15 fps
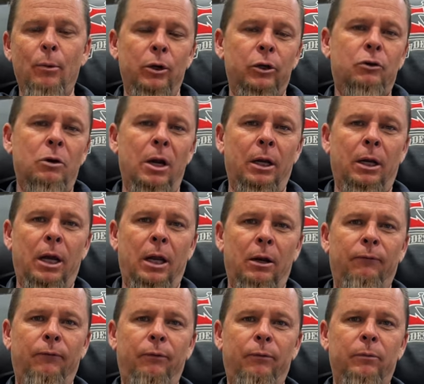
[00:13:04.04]
always trying to kind
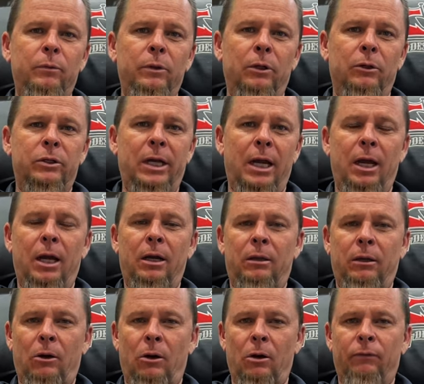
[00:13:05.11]
of, you know, stay ahead of
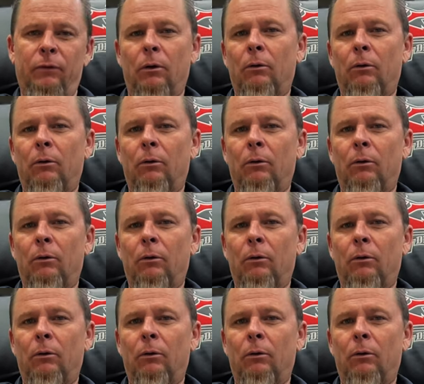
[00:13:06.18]
the curve and